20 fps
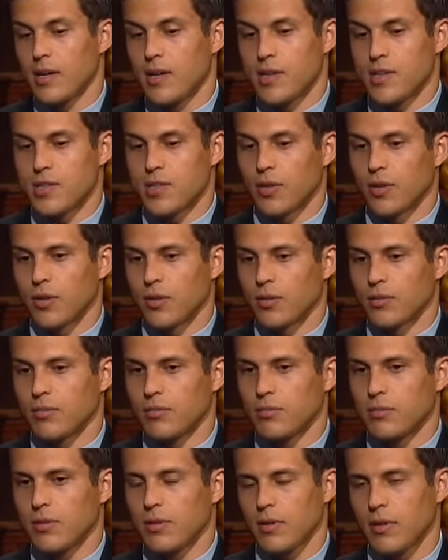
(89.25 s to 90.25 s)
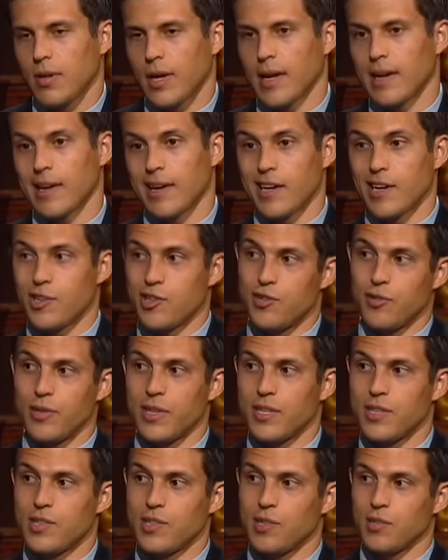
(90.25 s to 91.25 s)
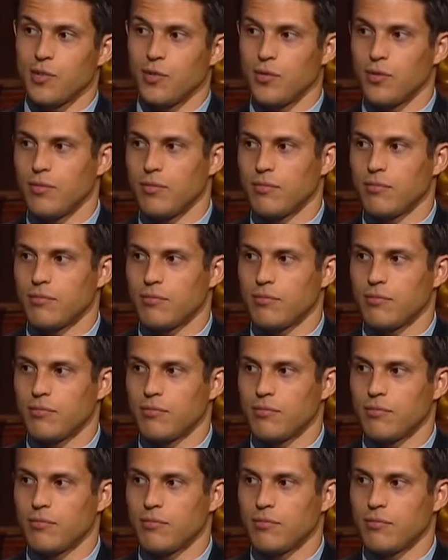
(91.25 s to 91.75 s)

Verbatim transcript: So getting injuries to